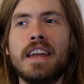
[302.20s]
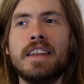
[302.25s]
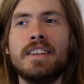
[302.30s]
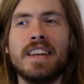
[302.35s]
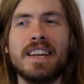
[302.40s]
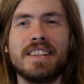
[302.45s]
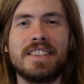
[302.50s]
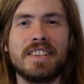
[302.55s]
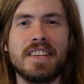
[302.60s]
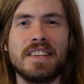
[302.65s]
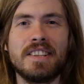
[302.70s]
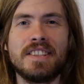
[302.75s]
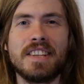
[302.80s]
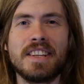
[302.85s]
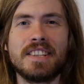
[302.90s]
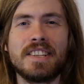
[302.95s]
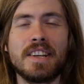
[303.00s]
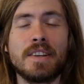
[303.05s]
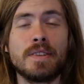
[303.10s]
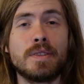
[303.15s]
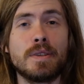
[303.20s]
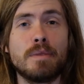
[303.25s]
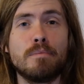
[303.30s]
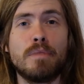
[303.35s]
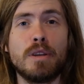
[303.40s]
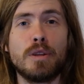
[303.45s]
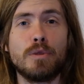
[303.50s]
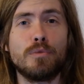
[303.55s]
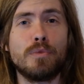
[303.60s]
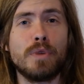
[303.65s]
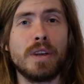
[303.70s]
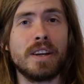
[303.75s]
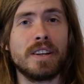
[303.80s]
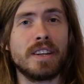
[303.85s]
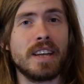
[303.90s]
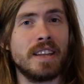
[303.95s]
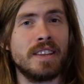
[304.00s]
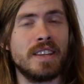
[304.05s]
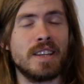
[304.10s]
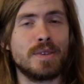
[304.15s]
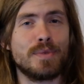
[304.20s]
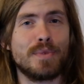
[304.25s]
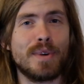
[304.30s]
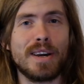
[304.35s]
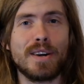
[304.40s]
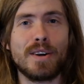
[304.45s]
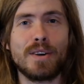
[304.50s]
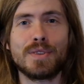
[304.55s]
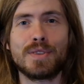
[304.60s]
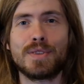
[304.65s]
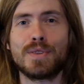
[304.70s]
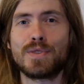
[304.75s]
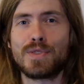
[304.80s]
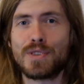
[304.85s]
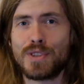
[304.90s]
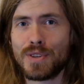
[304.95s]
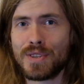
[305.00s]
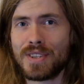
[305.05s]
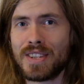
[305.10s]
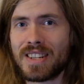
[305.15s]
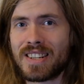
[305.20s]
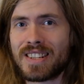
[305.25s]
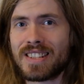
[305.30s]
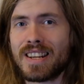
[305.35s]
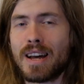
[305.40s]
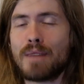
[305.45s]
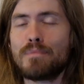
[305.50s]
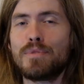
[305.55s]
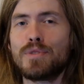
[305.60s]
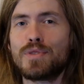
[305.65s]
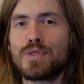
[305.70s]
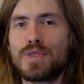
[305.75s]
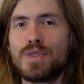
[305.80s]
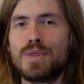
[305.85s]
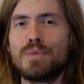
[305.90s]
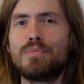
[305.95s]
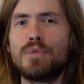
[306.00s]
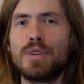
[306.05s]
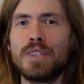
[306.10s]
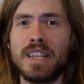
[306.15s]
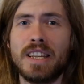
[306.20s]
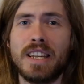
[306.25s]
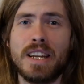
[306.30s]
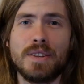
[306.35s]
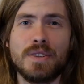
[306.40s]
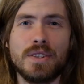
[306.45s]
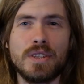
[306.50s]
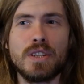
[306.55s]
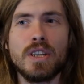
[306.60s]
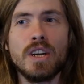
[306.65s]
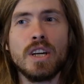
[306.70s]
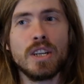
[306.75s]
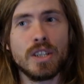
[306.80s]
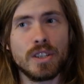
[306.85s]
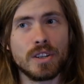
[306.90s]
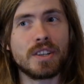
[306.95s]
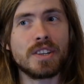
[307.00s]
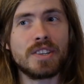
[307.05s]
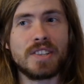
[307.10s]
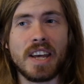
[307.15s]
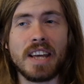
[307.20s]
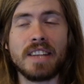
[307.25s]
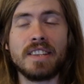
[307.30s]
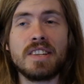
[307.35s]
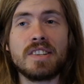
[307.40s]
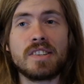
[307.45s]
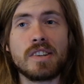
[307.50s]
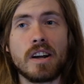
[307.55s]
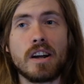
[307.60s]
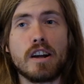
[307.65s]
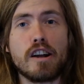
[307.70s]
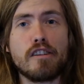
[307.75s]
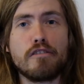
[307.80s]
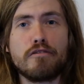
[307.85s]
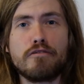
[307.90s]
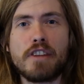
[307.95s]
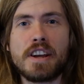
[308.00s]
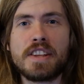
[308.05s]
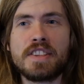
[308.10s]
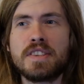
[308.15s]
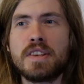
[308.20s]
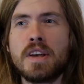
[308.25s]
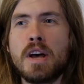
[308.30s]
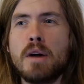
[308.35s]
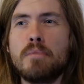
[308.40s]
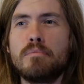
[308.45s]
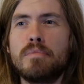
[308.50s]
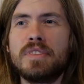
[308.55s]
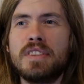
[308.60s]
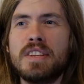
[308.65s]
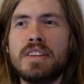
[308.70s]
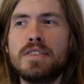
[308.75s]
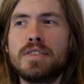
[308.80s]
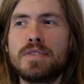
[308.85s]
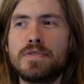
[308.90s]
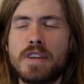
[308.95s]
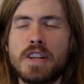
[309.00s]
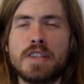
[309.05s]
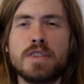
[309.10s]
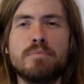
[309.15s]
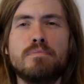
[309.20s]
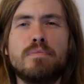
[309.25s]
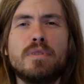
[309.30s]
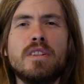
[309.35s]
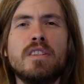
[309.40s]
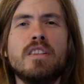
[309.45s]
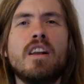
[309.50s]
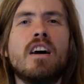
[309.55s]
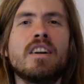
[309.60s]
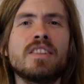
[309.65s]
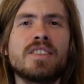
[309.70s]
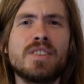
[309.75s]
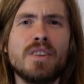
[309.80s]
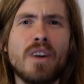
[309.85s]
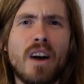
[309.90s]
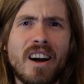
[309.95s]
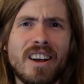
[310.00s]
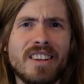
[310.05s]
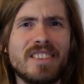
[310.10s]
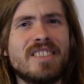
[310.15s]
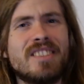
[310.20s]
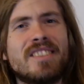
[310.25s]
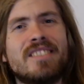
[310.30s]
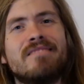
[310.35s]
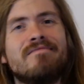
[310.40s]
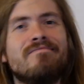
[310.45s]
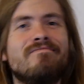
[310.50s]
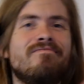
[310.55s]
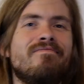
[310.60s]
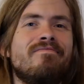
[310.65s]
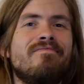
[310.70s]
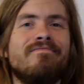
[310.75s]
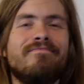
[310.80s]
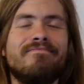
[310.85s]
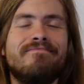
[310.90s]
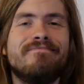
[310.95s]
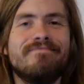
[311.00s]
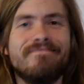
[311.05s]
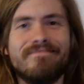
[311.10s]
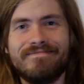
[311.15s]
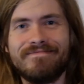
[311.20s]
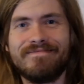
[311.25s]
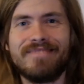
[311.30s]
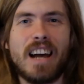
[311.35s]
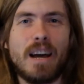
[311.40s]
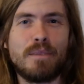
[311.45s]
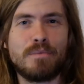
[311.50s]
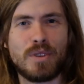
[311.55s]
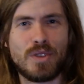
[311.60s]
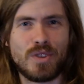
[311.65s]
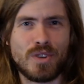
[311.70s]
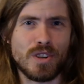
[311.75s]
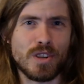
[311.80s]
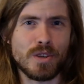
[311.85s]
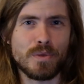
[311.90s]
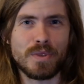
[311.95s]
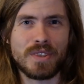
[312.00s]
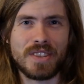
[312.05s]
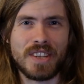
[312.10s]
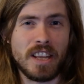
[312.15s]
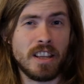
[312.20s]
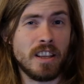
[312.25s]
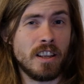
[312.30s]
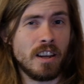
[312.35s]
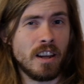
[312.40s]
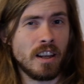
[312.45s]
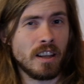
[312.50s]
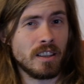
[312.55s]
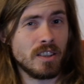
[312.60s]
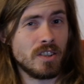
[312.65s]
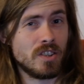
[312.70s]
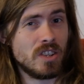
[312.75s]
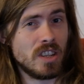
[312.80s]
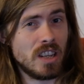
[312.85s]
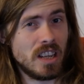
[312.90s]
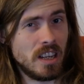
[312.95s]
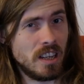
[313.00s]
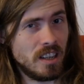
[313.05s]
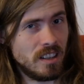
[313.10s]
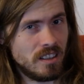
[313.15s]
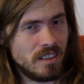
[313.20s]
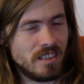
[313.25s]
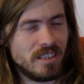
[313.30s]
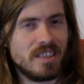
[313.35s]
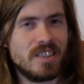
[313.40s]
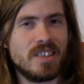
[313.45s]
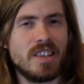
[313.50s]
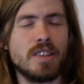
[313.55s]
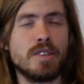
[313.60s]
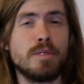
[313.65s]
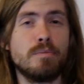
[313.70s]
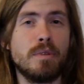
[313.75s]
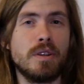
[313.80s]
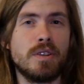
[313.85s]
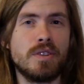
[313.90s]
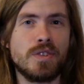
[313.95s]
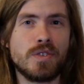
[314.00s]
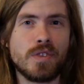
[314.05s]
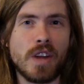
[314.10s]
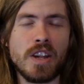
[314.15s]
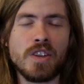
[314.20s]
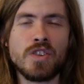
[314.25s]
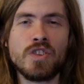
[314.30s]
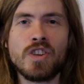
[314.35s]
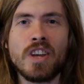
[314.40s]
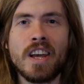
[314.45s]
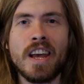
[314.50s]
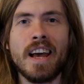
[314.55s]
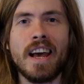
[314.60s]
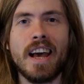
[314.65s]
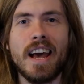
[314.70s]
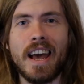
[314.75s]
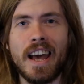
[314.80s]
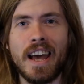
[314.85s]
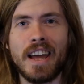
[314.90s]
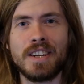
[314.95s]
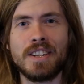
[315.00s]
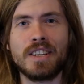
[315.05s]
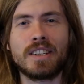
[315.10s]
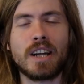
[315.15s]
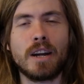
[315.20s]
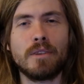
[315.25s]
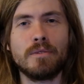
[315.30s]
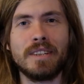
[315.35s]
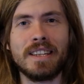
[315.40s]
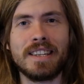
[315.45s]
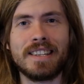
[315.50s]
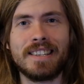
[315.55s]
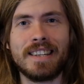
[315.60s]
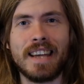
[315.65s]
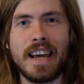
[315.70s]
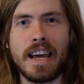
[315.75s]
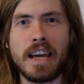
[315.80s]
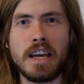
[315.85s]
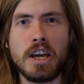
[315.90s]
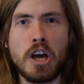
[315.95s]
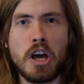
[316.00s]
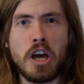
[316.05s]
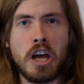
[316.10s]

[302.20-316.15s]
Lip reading: in that sense that sounds a bit weird, and that's why I also chose this example just to point that out to you. You could say these are our friends, but these friends belong to us. I'm not sure you would say that in English either. It sounds a bit strange, and you can't really say